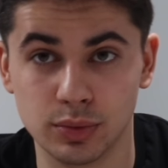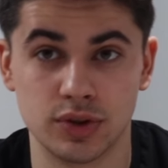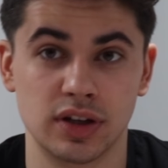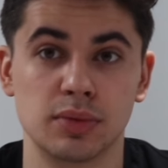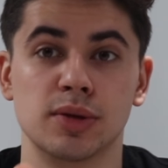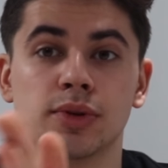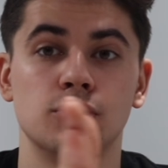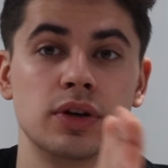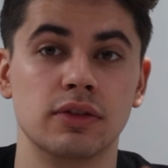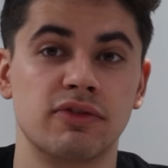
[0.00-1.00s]
which are going to be
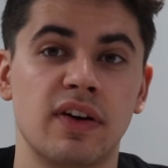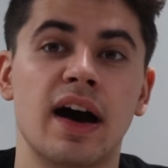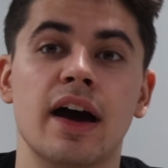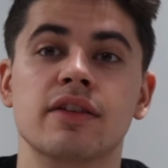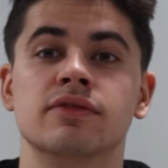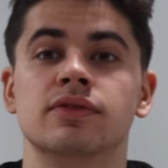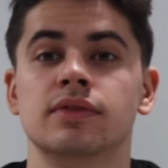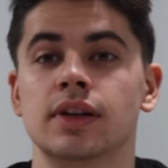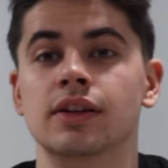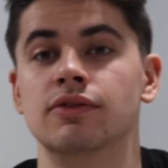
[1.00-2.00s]
between $5,000
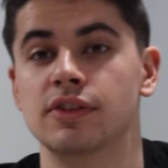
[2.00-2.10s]
and